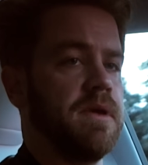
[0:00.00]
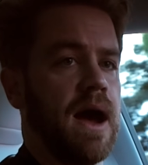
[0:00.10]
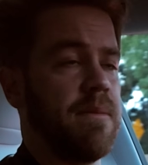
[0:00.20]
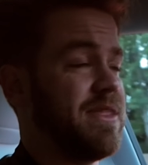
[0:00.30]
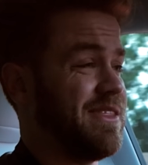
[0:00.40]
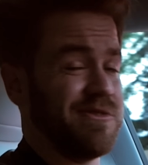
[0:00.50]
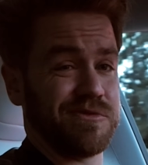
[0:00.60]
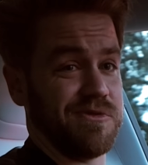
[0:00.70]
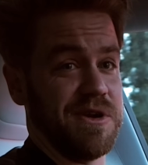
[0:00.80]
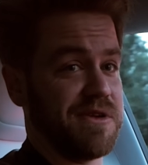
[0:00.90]
I mean, there's
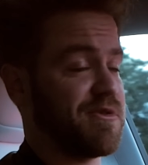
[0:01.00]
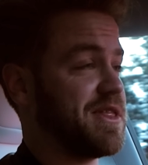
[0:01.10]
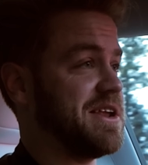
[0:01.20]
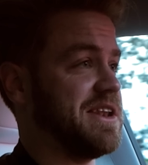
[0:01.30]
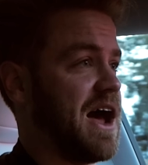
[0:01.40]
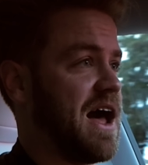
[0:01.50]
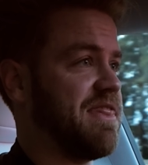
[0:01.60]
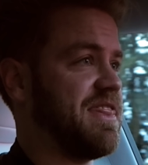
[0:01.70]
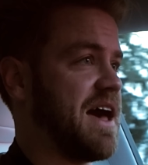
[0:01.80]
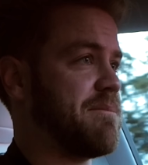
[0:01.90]
really not
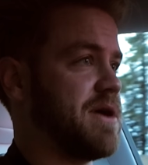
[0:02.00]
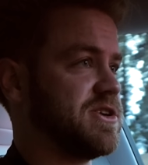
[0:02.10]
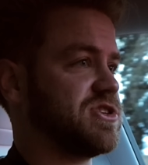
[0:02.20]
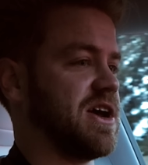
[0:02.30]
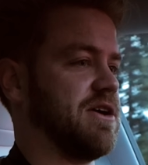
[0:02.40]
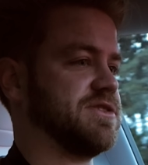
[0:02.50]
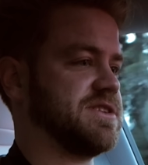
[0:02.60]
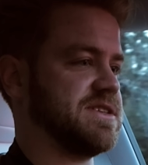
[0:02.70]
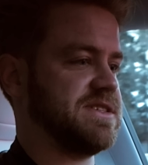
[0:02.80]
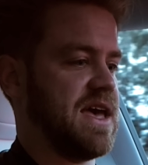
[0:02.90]
that much else
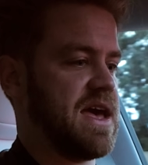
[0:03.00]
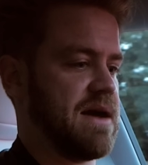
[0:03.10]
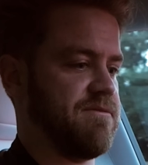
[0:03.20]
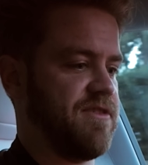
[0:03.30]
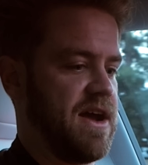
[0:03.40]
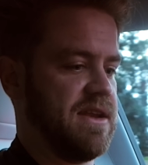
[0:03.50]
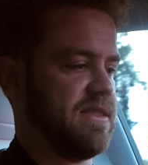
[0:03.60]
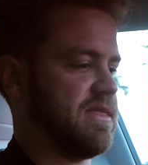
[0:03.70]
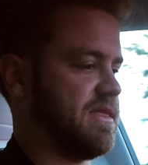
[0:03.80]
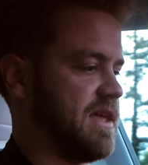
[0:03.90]
to say. I'm
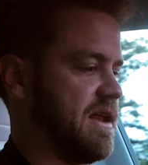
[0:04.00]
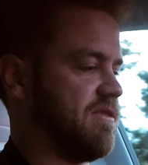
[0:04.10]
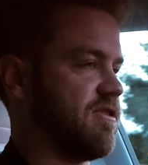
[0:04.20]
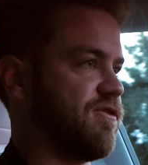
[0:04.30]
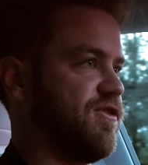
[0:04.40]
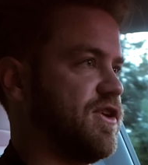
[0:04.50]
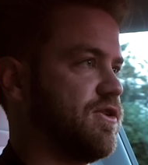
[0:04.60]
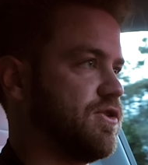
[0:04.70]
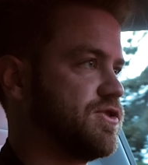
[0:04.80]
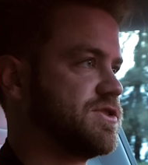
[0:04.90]
finding that it just
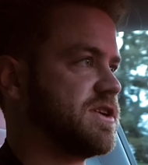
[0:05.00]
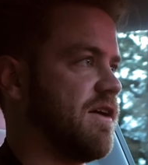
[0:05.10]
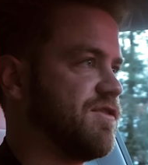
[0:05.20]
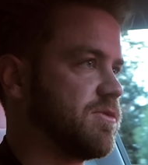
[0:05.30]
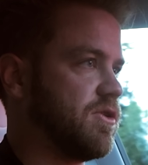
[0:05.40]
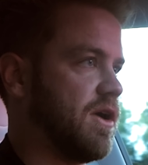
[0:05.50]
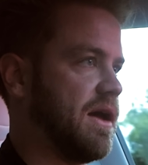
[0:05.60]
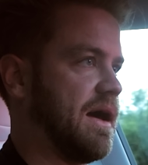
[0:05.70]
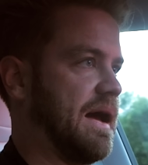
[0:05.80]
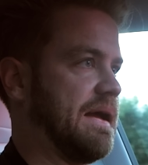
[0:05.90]
feels comfortable.
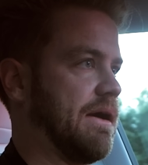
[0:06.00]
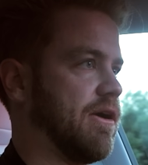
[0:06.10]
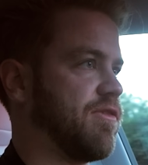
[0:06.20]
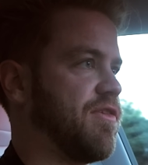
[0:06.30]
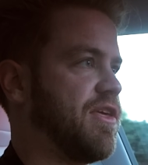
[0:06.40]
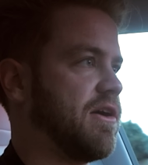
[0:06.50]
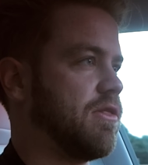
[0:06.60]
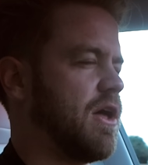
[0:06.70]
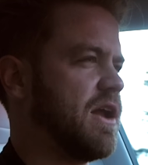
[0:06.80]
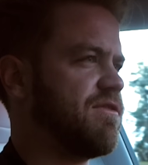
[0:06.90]
I honestly think a
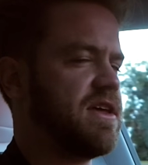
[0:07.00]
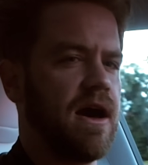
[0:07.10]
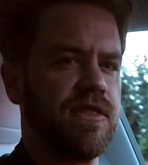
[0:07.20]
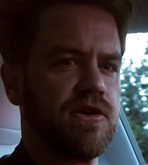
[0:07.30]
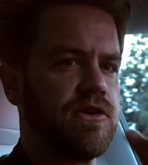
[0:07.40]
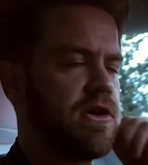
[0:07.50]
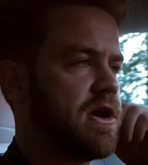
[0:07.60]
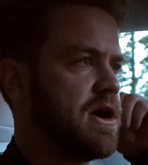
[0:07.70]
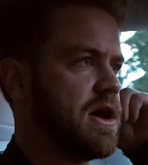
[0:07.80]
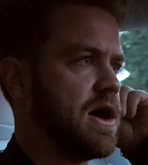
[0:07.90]
lot of the other
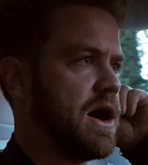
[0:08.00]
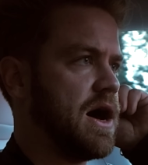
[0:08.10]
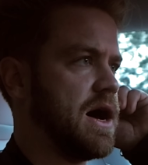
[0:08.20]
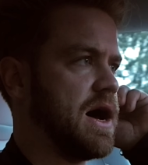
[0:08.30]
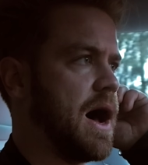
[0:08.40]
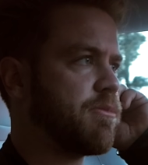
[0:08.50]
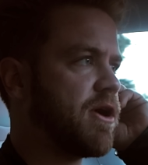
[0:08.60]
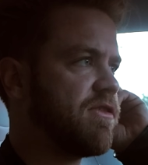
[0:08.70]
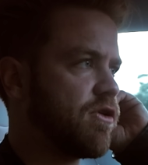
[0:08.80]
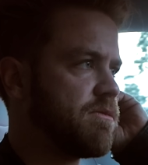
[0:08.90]

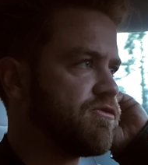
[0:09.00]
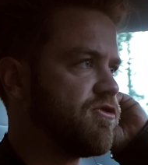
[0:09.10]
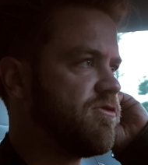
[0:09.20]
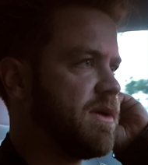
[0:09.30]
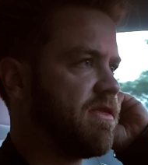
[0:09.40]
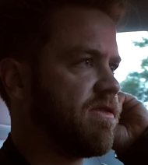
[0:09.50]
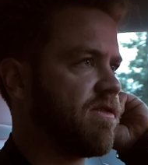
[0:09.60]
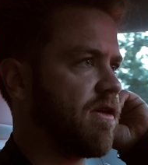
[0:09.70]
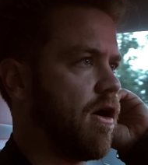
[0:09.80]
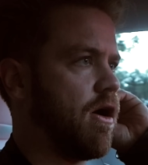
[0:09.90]
upgrades or
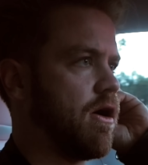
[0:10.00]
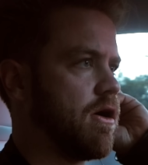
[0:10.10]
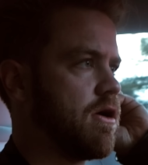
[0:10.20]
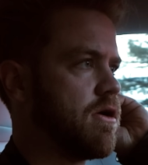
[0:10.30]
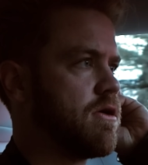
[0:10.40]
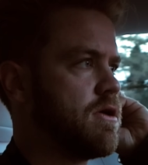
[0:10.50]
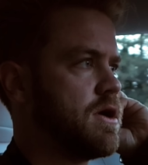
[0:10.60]
improvements are